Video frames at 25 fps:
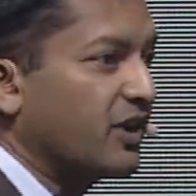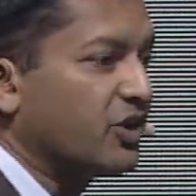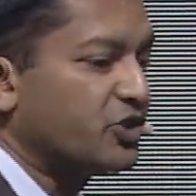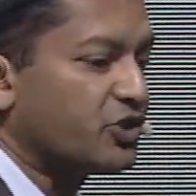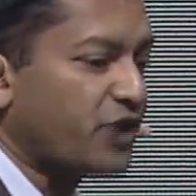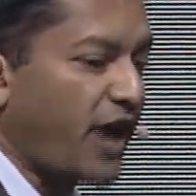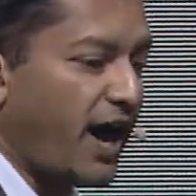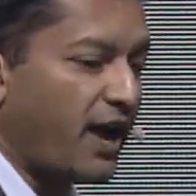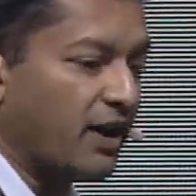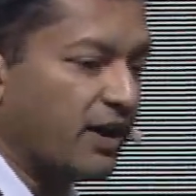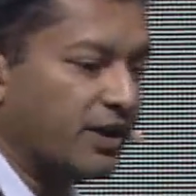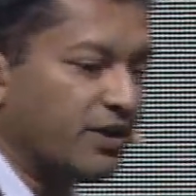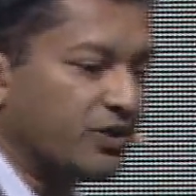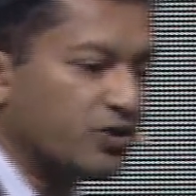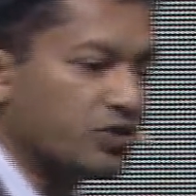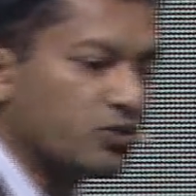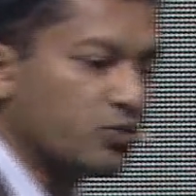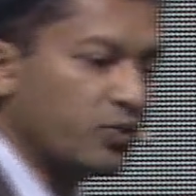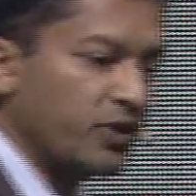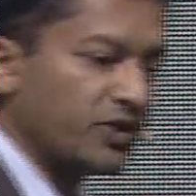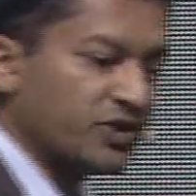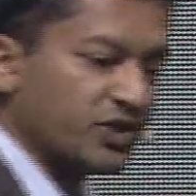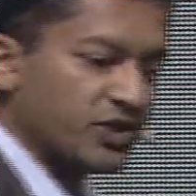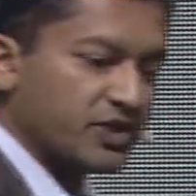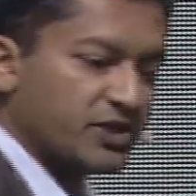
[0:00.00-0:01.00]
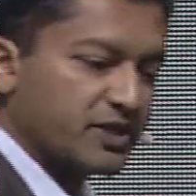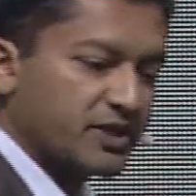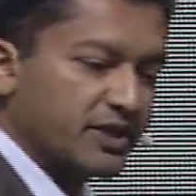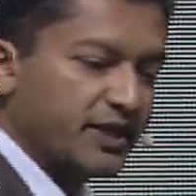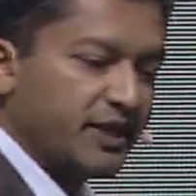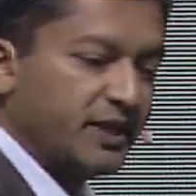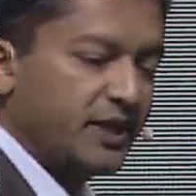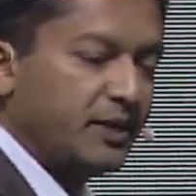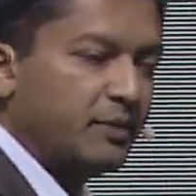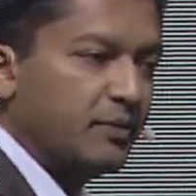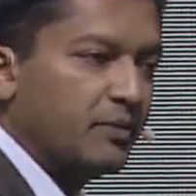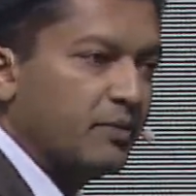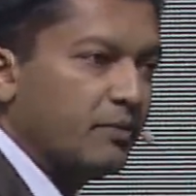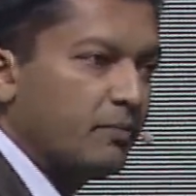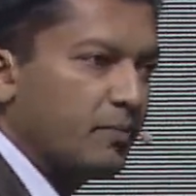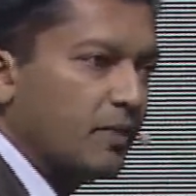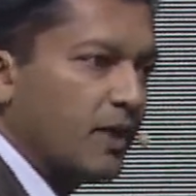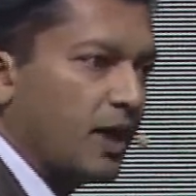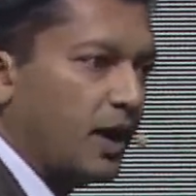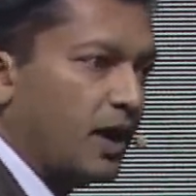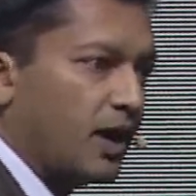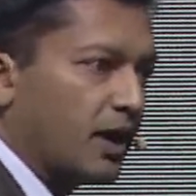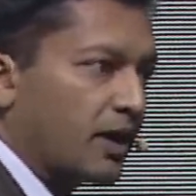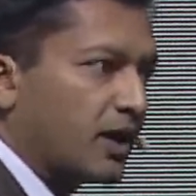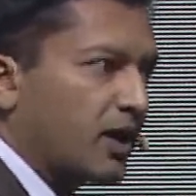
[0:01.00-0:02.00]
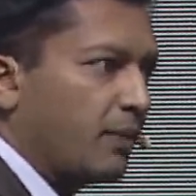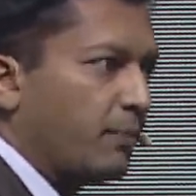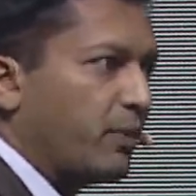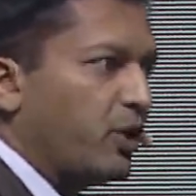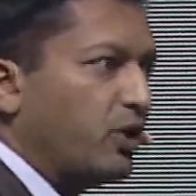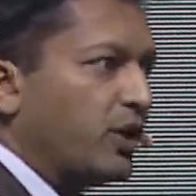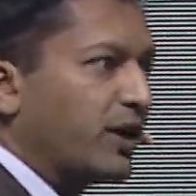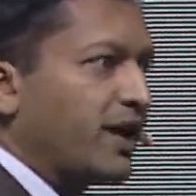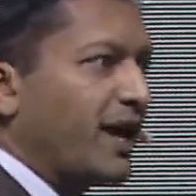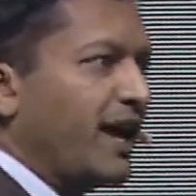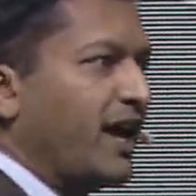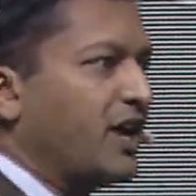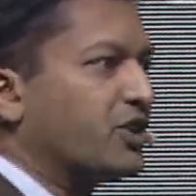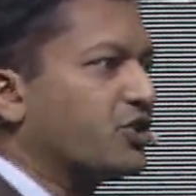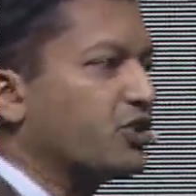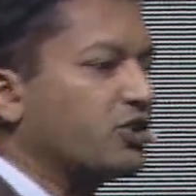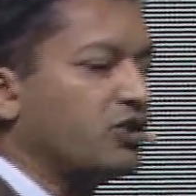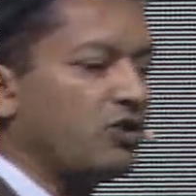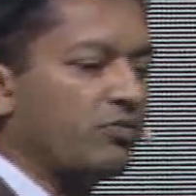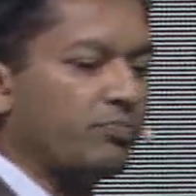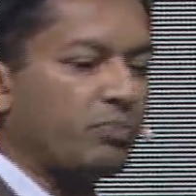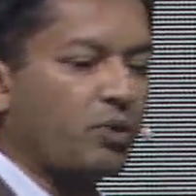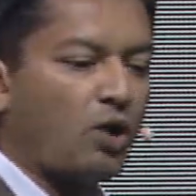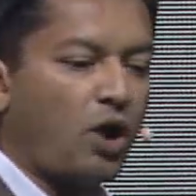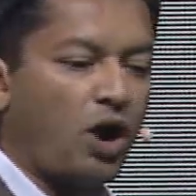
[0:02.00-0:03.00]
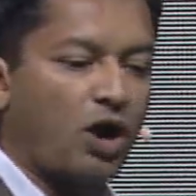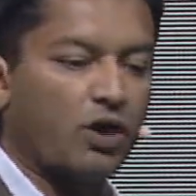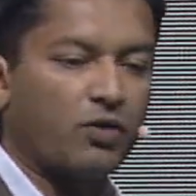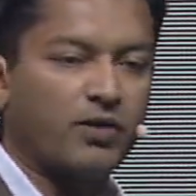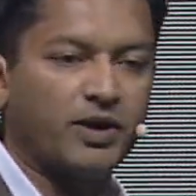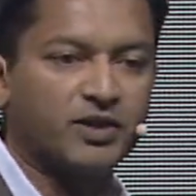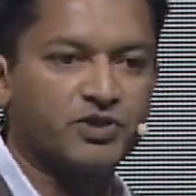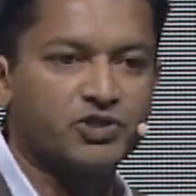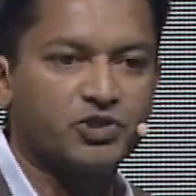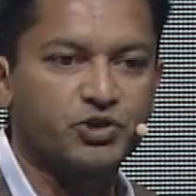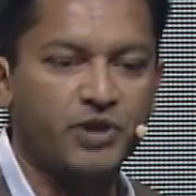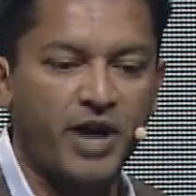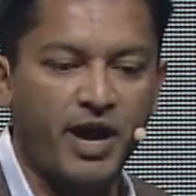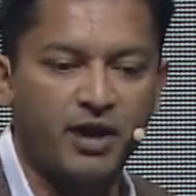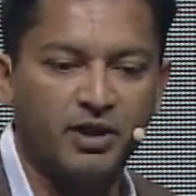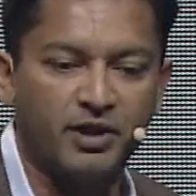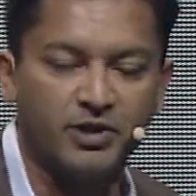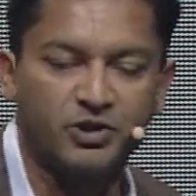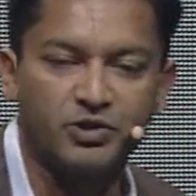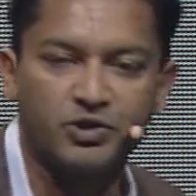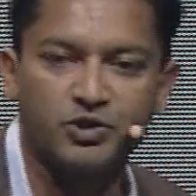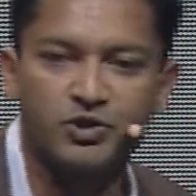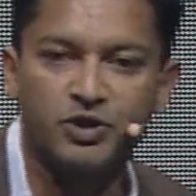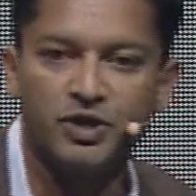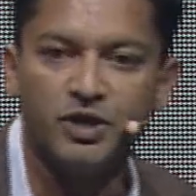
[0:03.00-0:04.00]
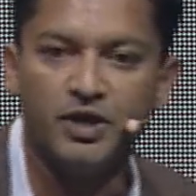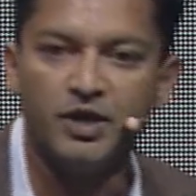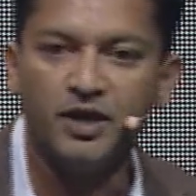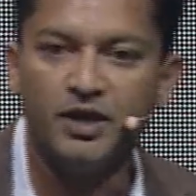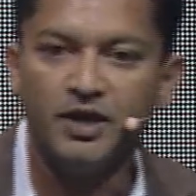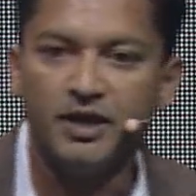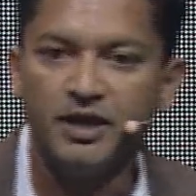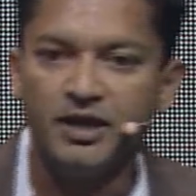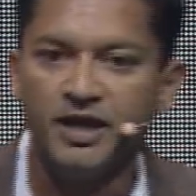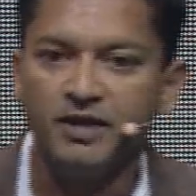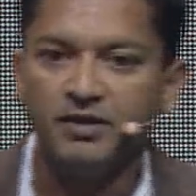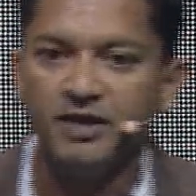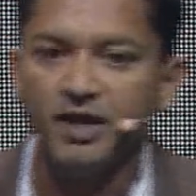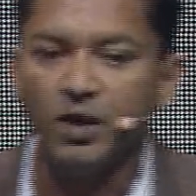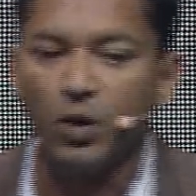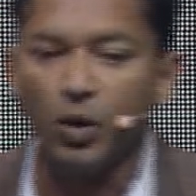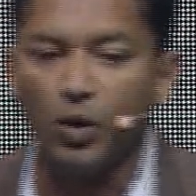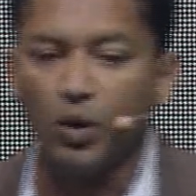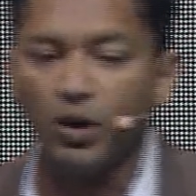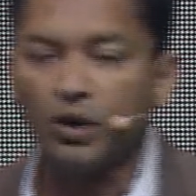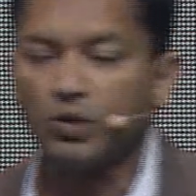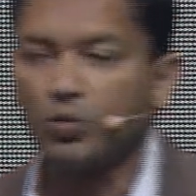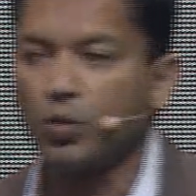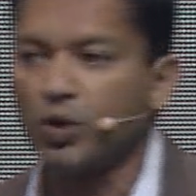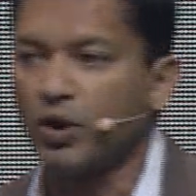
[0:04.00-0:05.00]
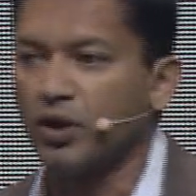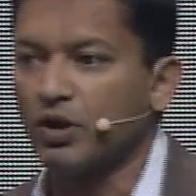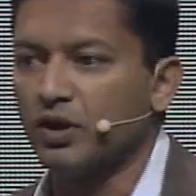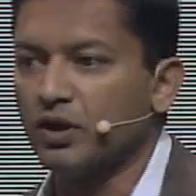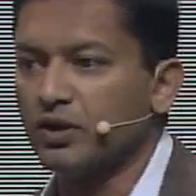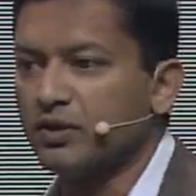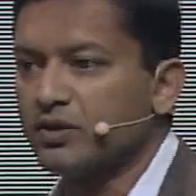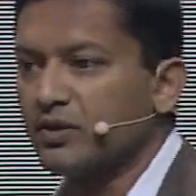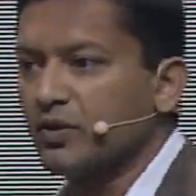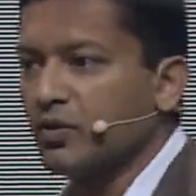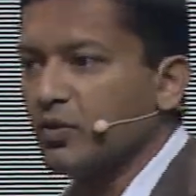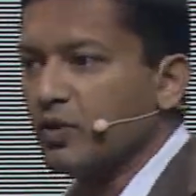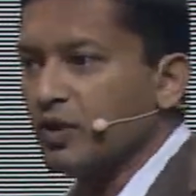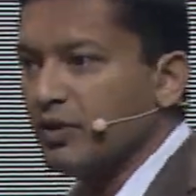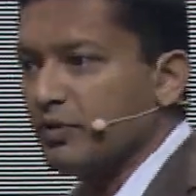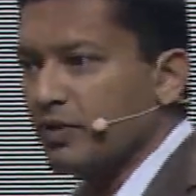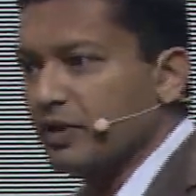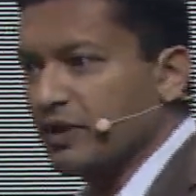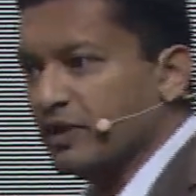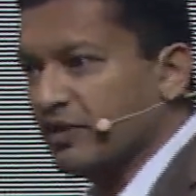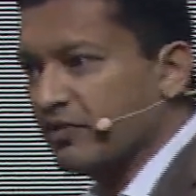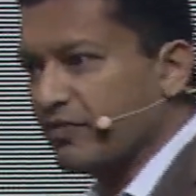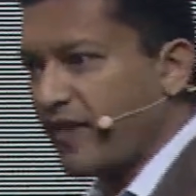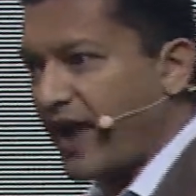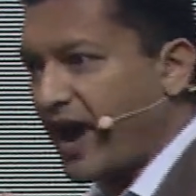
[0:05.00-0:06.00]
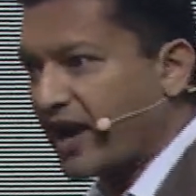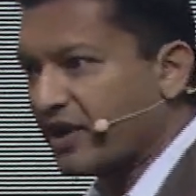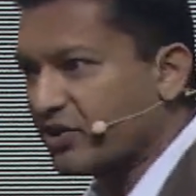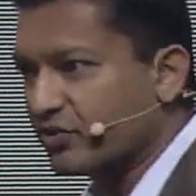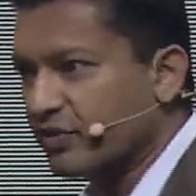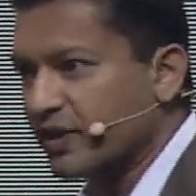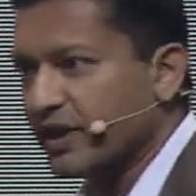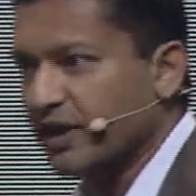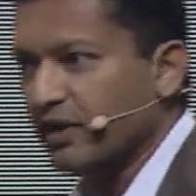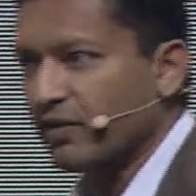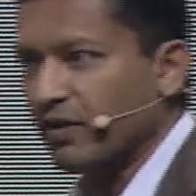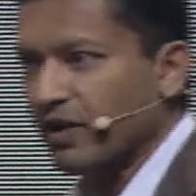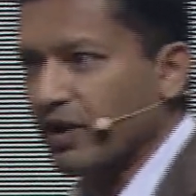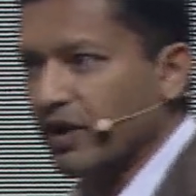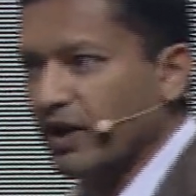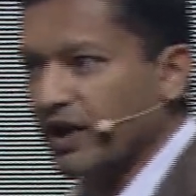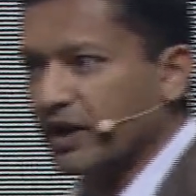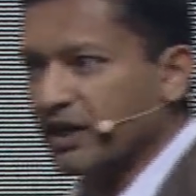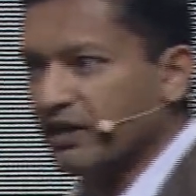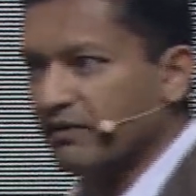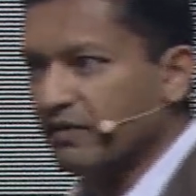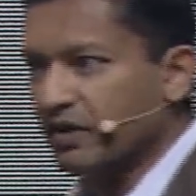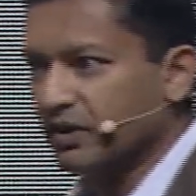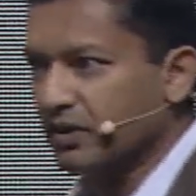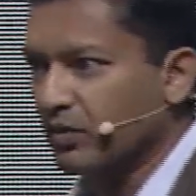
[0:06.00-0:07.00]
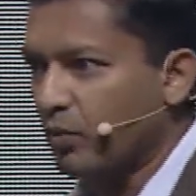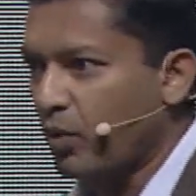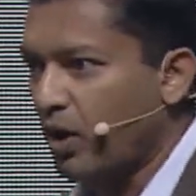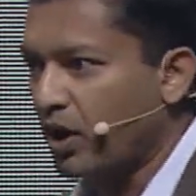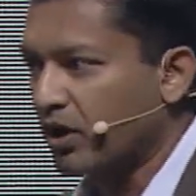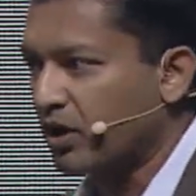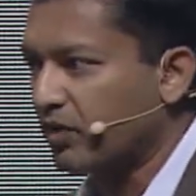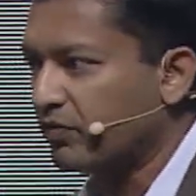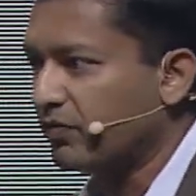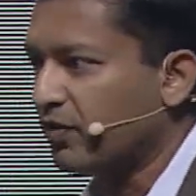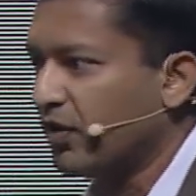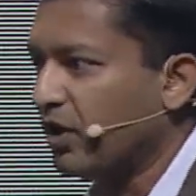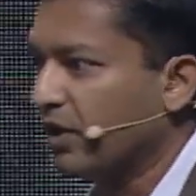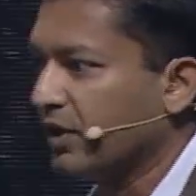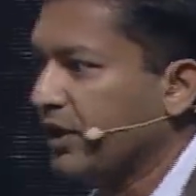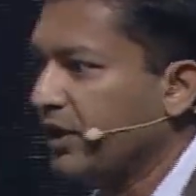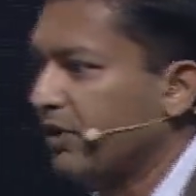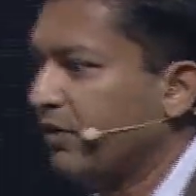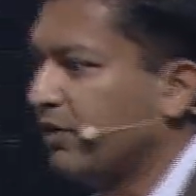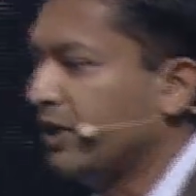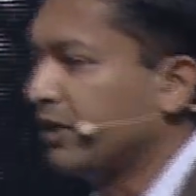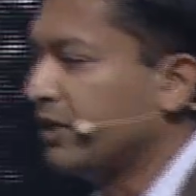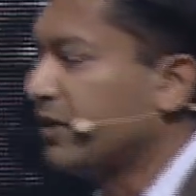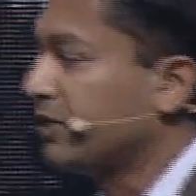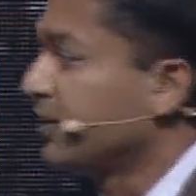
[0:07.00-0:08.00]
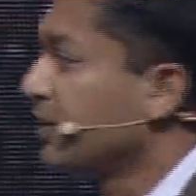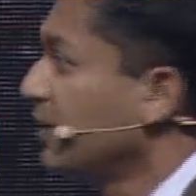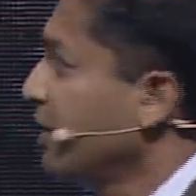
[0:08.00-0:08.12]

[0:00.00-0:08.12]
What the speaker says: challenge, which is the communication of progress challenge, in the old world, in the factory era and even in the waterfall era,